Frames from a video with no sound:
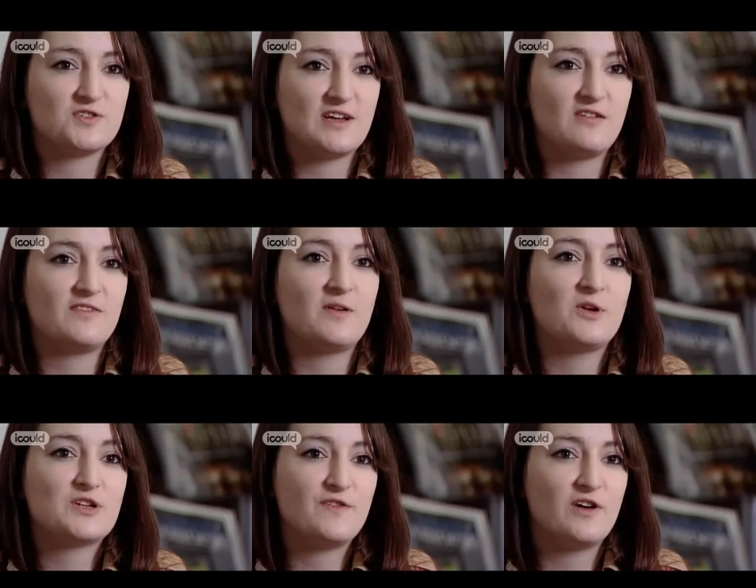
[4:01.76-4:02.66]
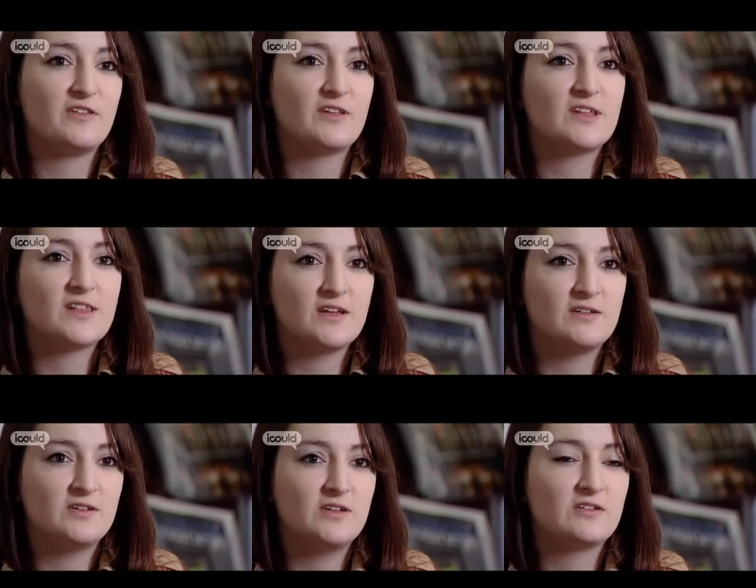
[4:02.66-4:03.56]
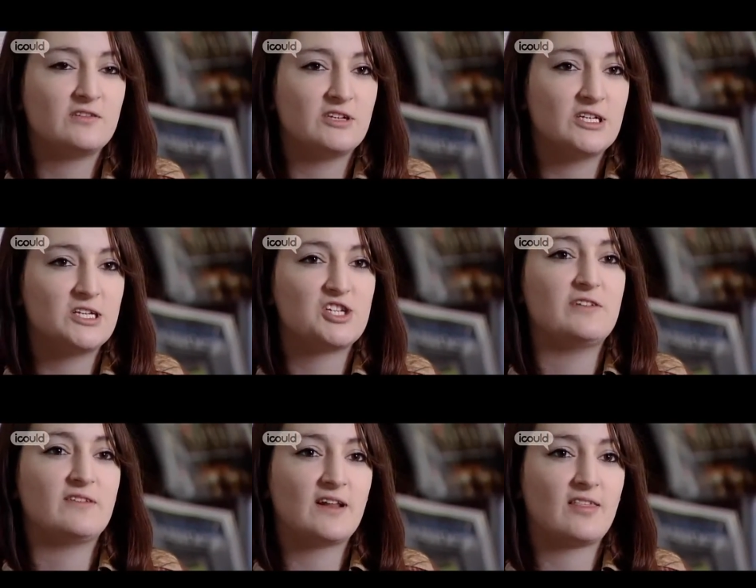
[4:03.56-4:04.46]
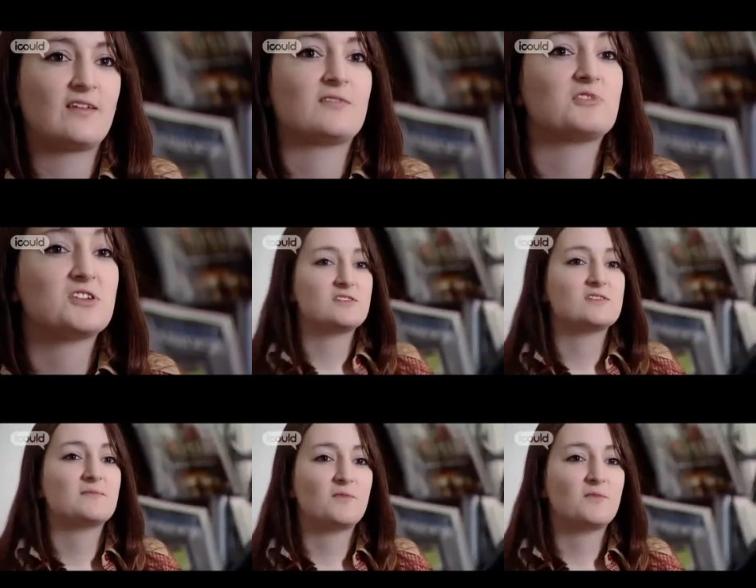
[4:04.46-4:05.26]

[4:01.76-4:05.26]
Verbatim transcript: yourself that much further, then you can really achieve anything, which is